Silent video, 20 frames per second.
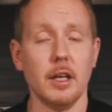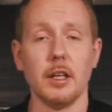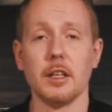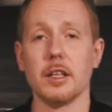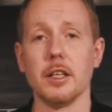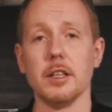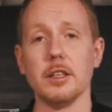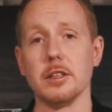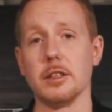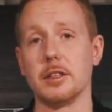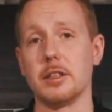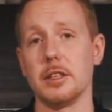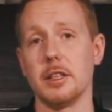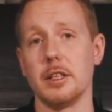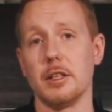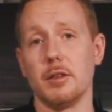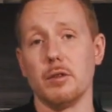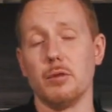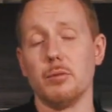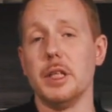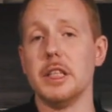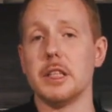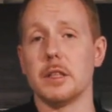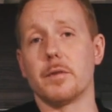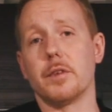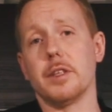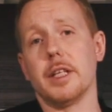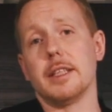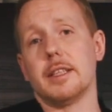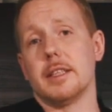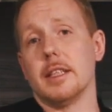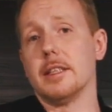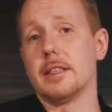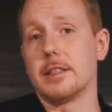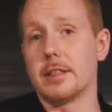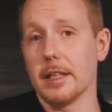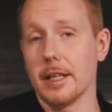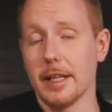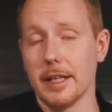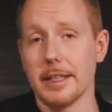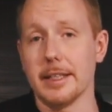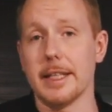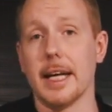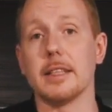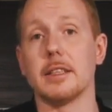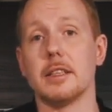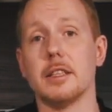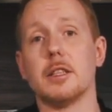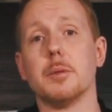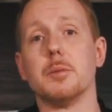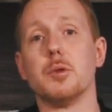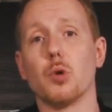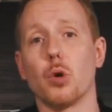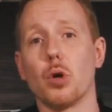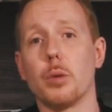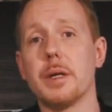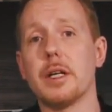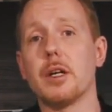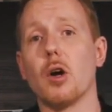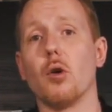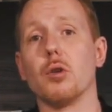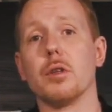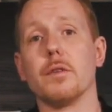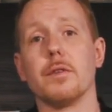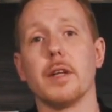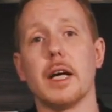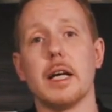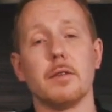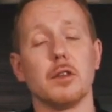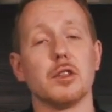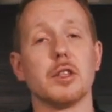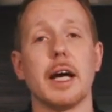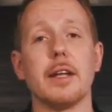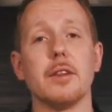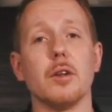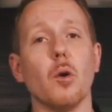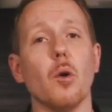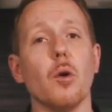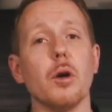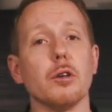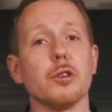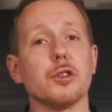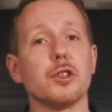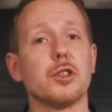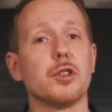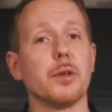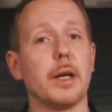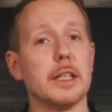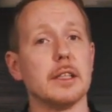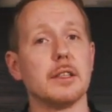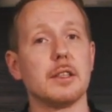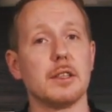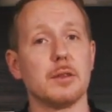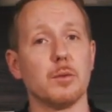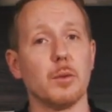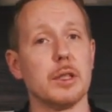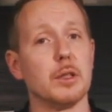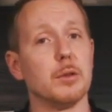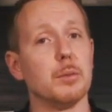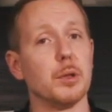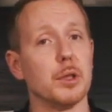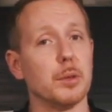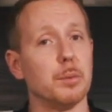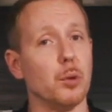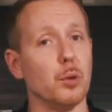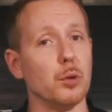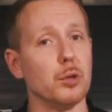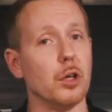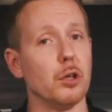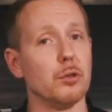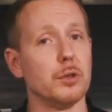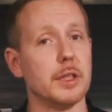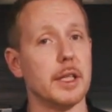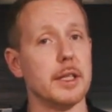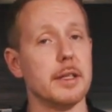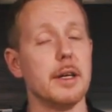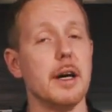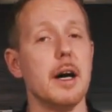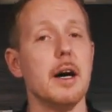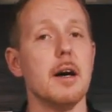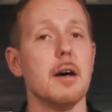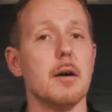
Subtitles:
Because the reason for this is, yes, it's absorbing all the flavors and the oil straight when you put the pulled oats in,